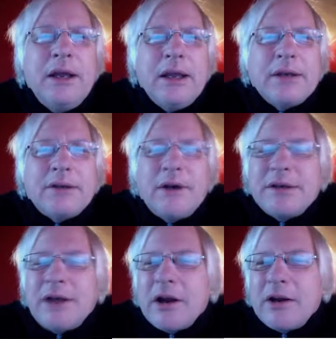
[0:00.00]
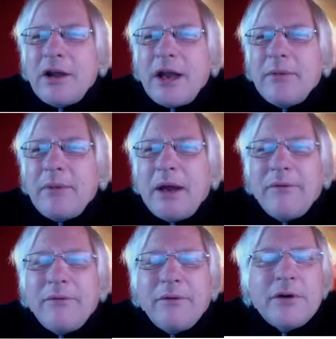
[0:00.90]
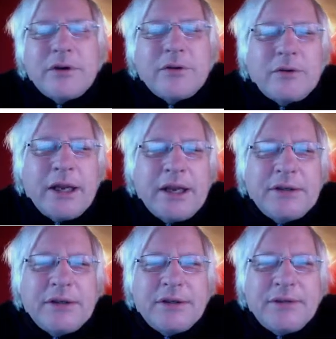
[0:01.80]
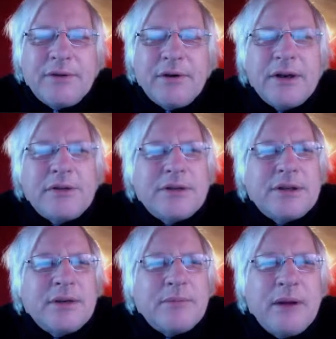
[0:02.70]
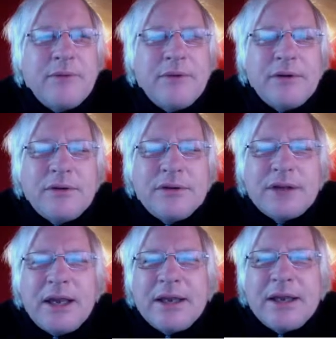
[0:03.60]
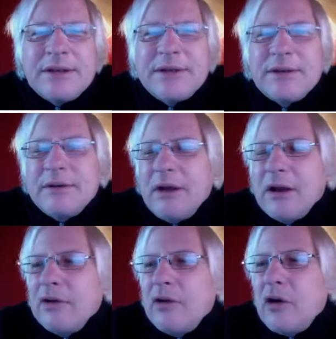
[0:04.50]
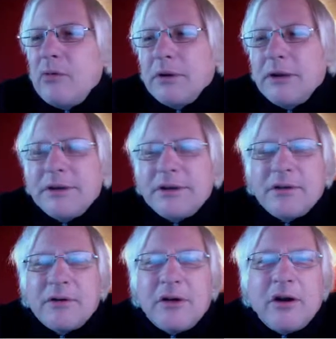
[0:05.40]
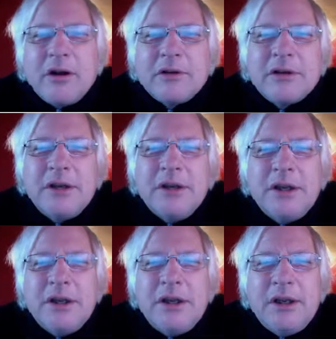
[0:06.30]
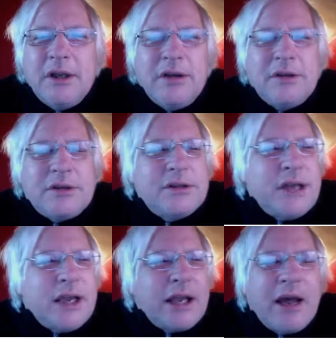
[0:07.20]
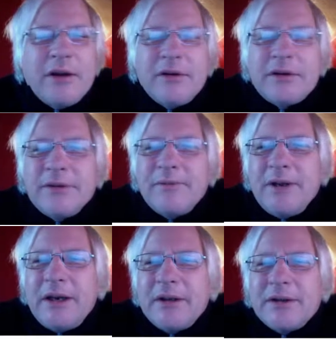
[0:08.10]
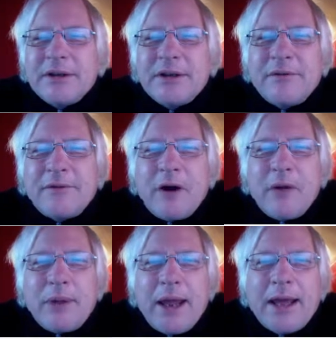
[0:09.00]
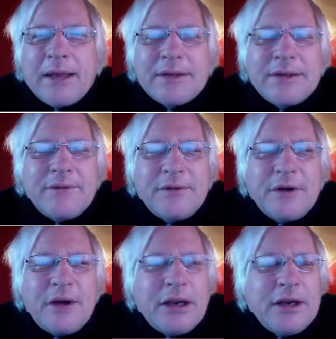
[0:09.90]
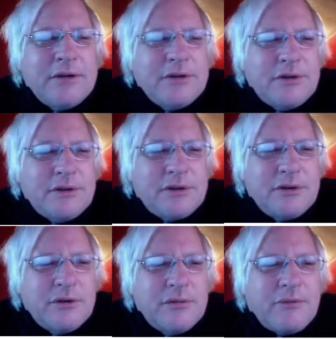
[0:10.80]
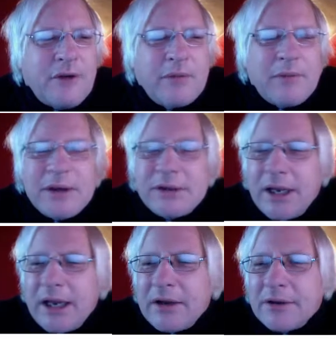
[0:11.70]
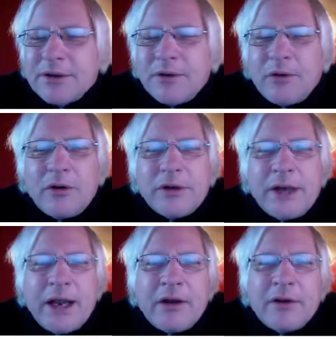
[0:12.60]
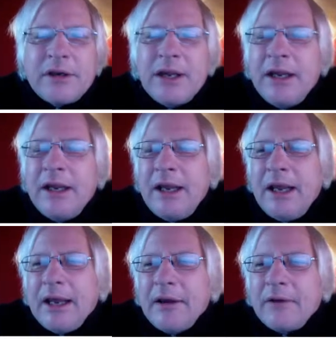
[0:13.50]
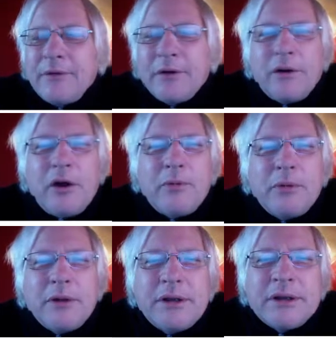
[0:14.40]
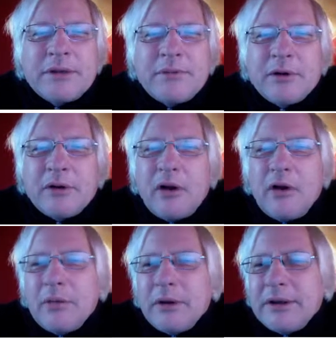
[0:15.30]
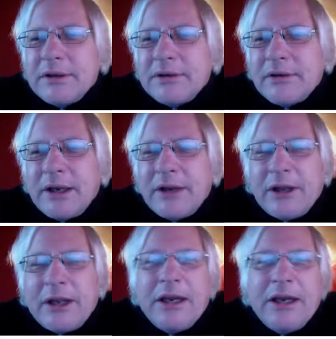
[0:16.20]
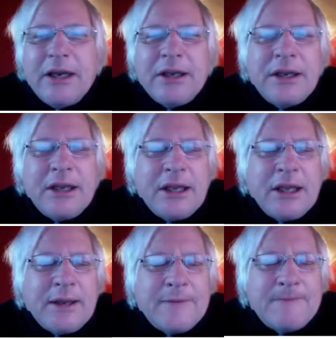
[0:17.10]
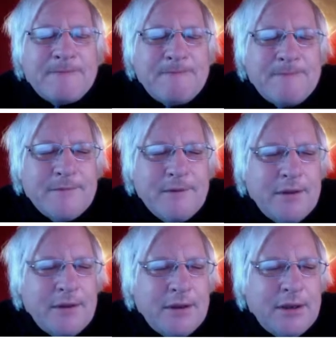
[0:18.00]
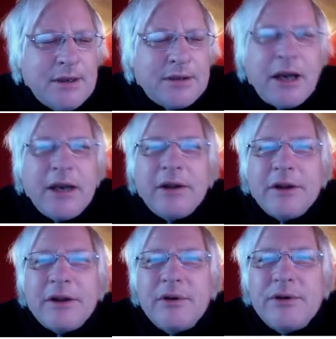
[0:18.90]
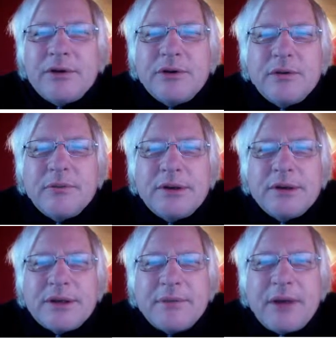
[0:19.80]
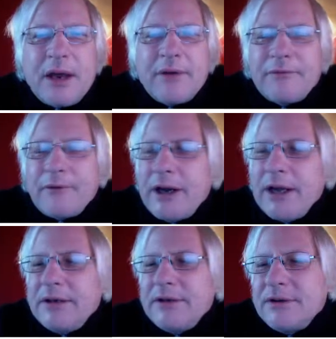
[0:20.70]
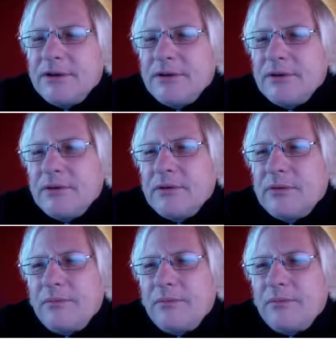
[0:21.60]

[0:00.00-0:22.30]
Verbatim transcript: And so I talk a lot about virtual nations. If you're interested in my views as a globalist, so called, you should check out some videos in the far past. If you know how to use YouTube, find my channel, scroll down, and look for globalism or globalist or any of that in the. Uh, title of the YouTube because I'm not afraid to